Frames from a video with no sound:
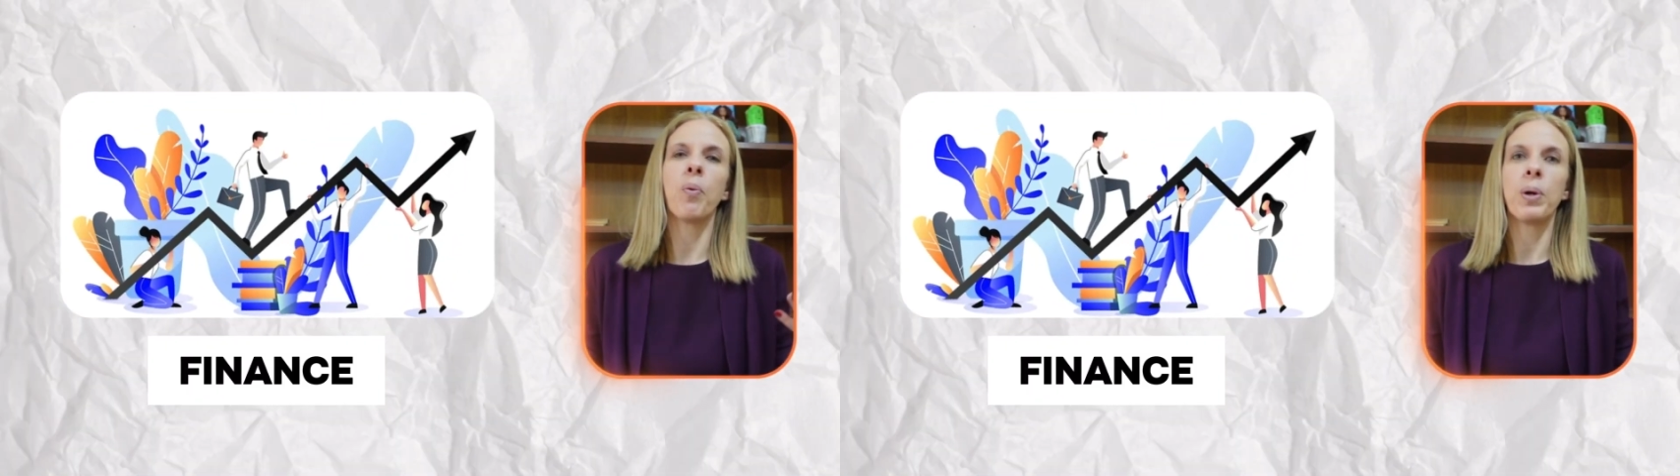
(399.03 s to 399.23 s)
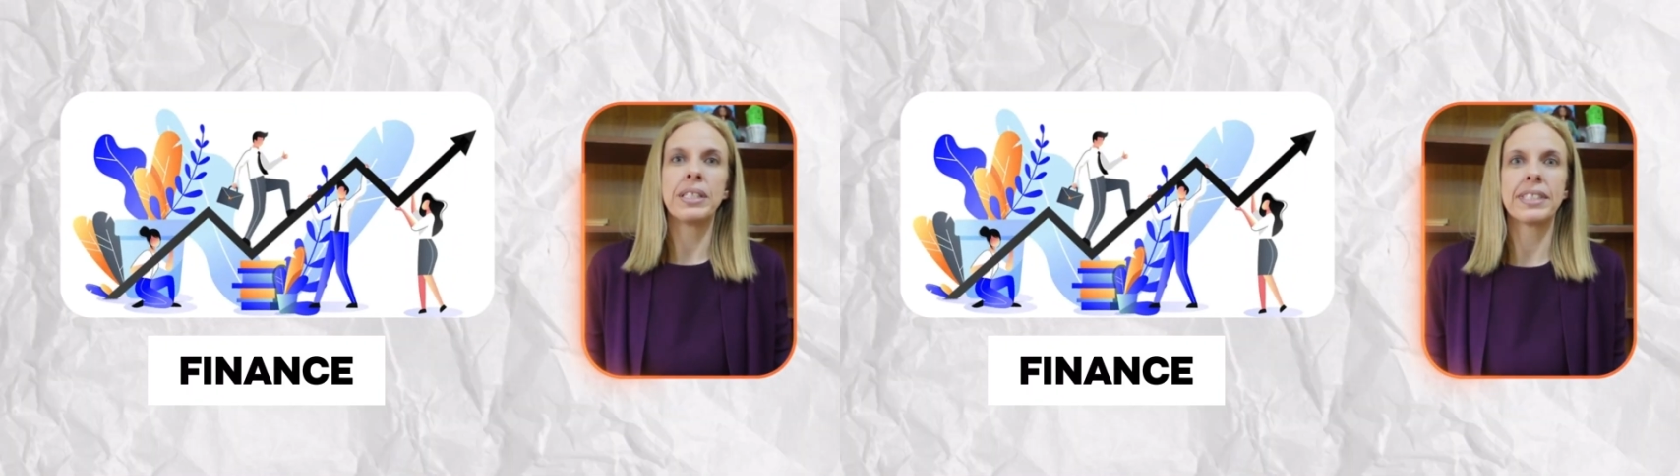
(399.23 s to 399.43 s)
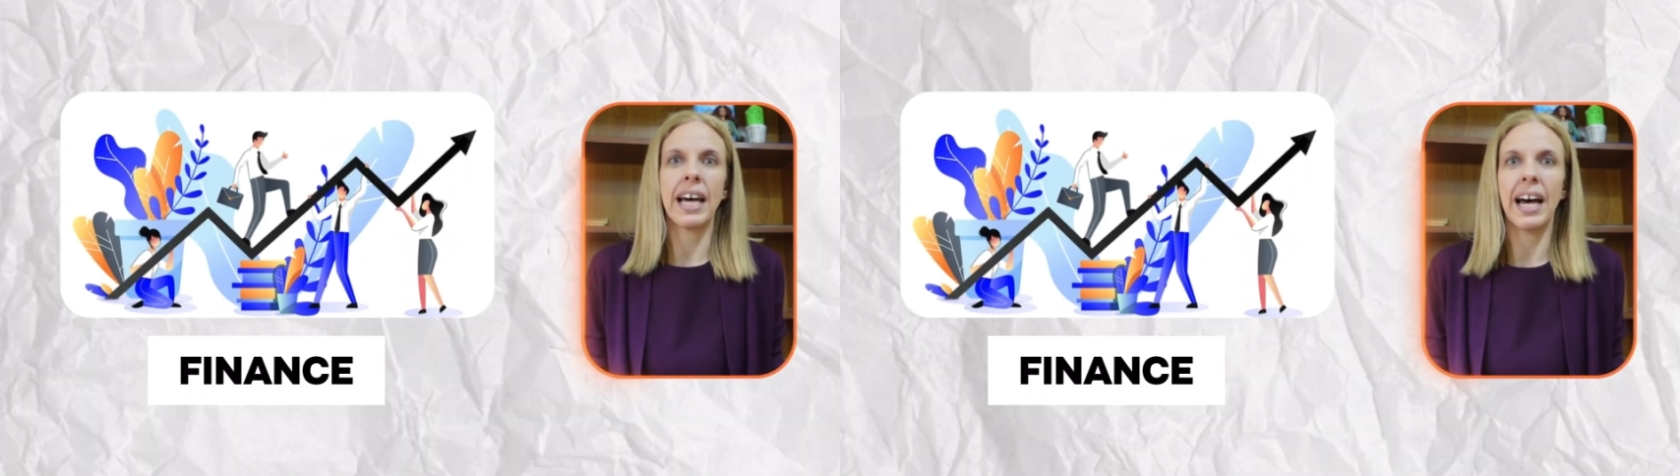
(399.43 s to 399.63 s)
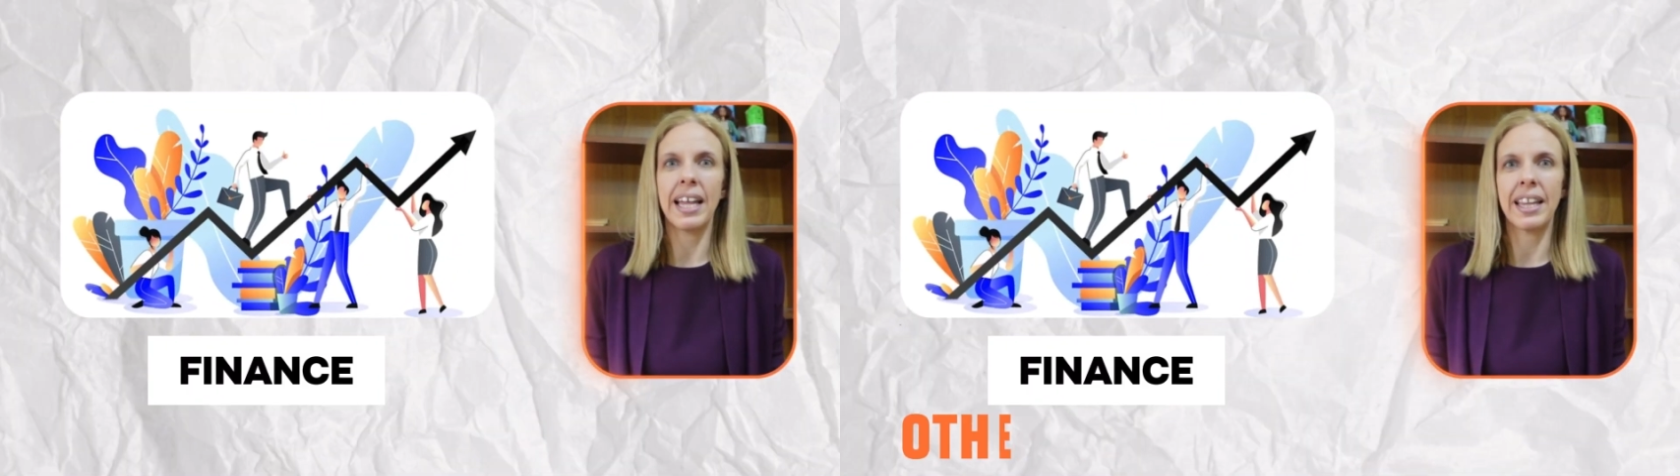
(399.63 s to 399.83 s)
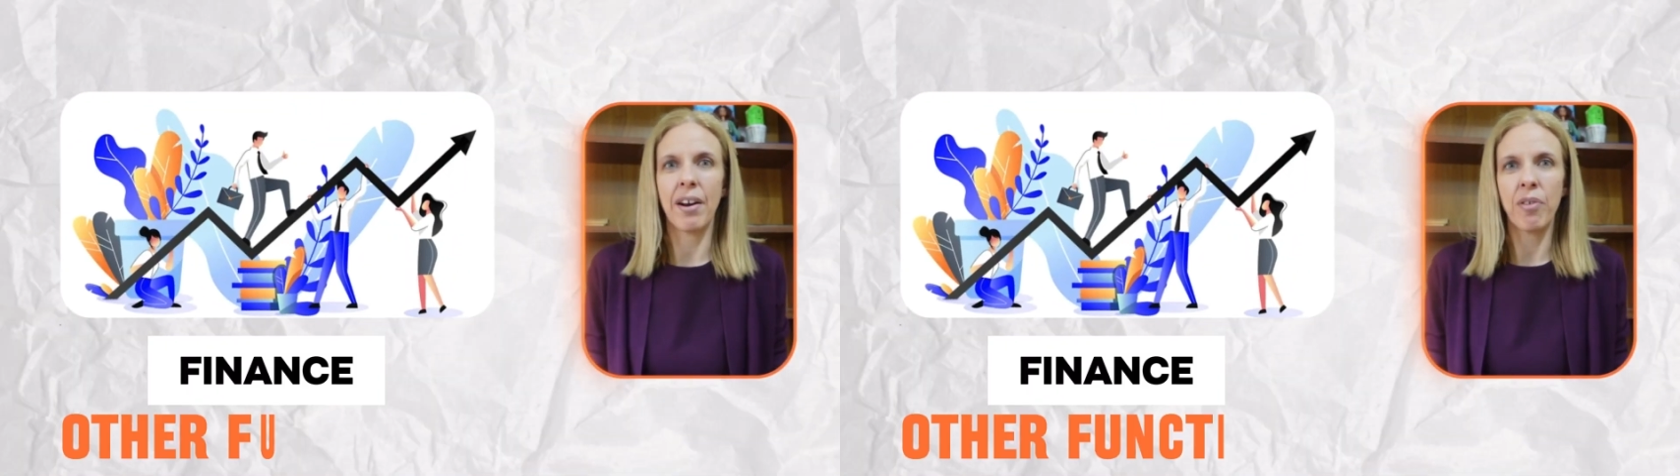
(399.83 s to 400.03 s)
with
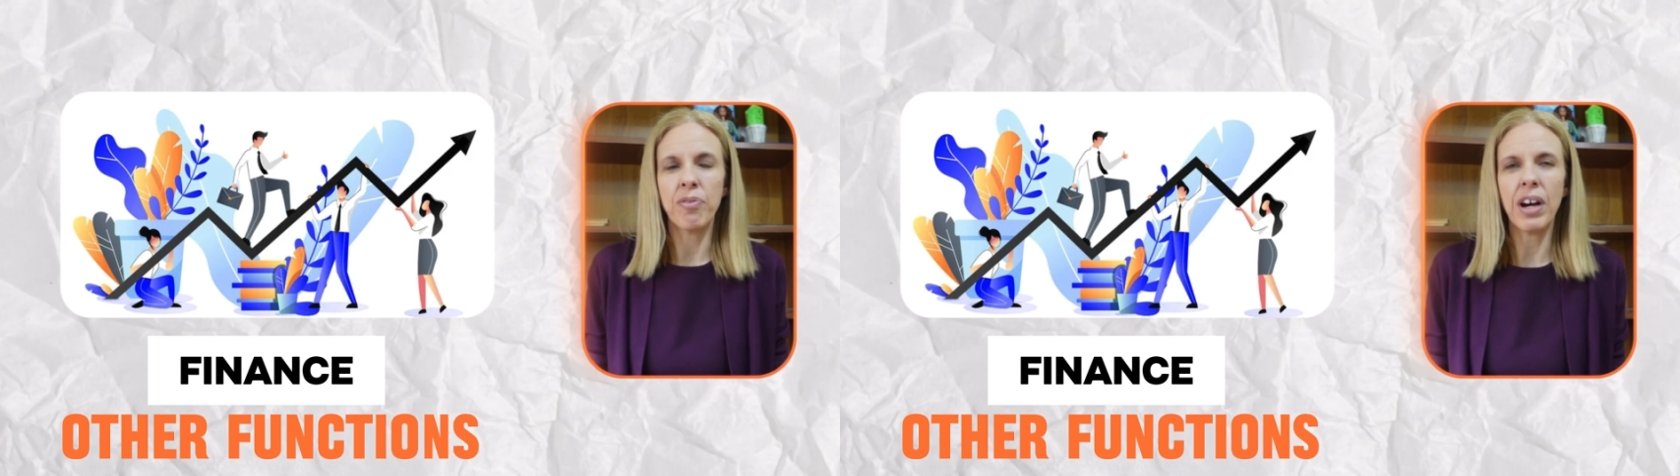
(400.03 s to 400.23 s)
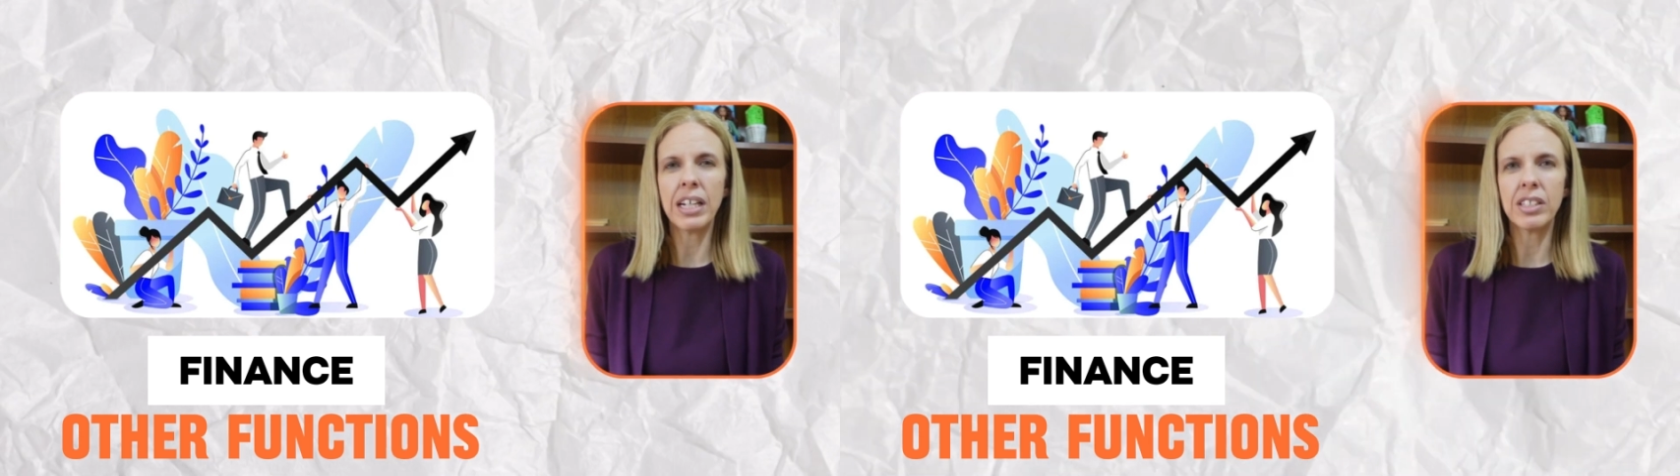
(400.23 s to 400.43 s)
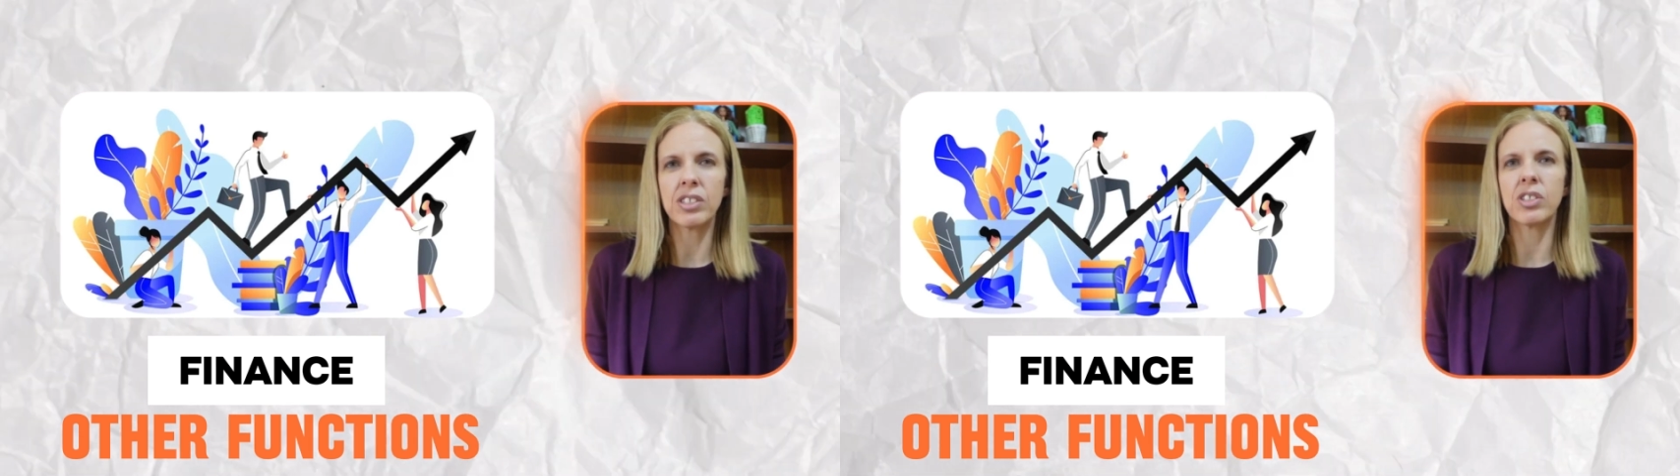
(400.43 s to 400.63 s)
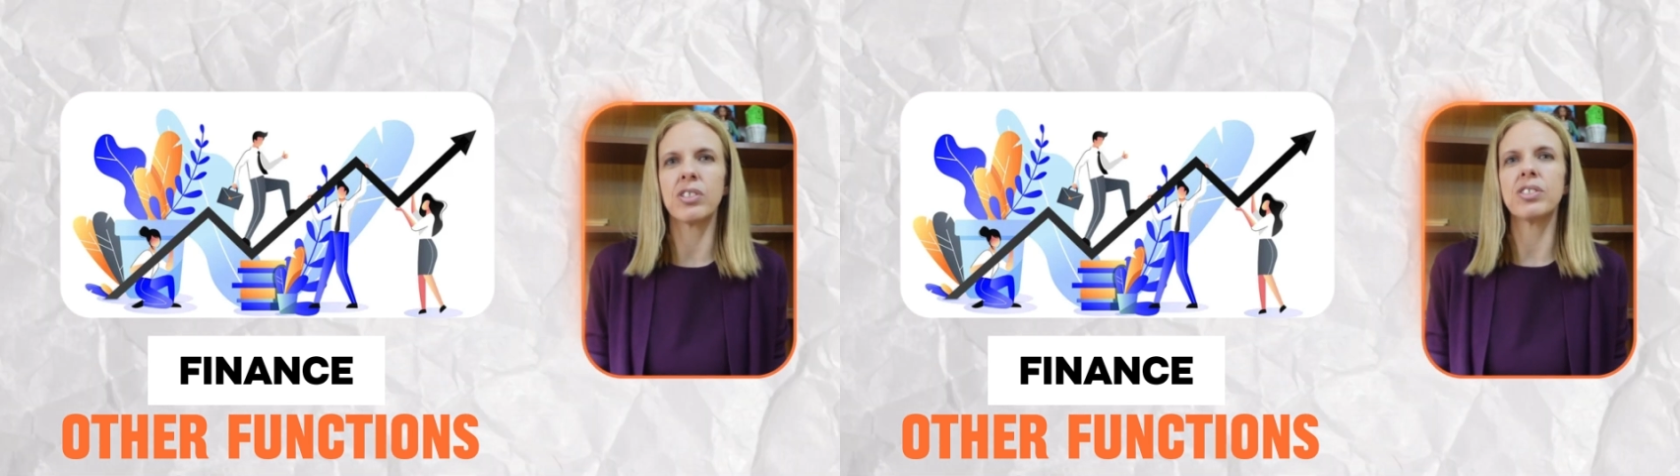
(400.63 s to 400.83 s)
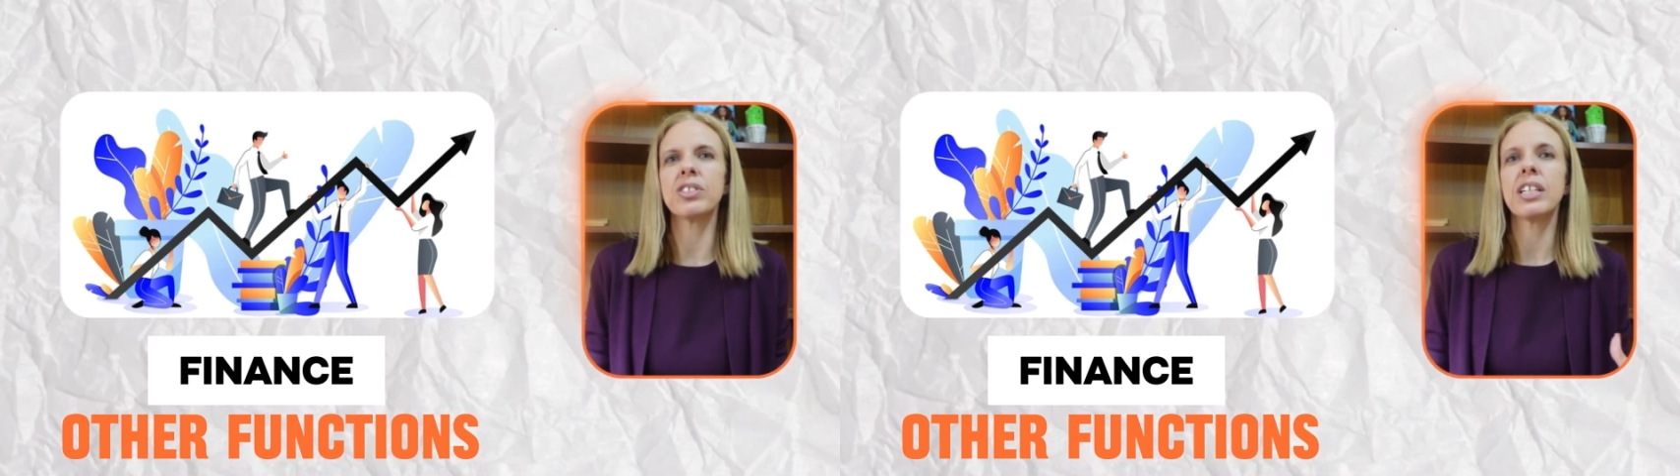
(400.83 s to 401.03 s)
other
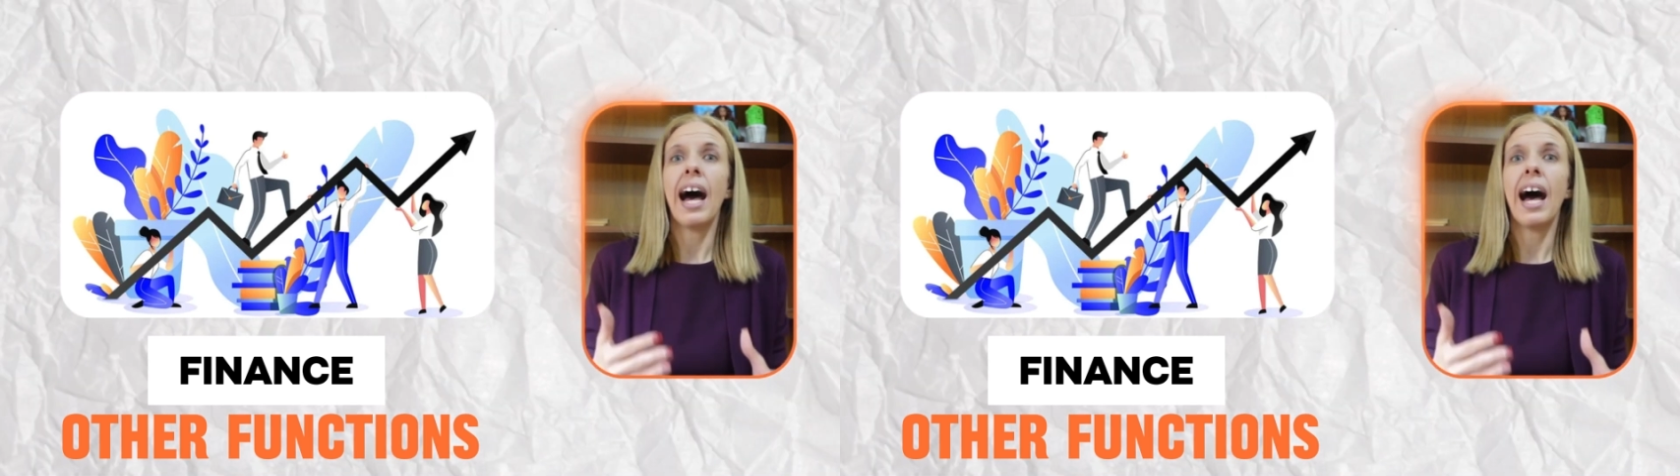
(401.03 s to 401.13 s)
functions,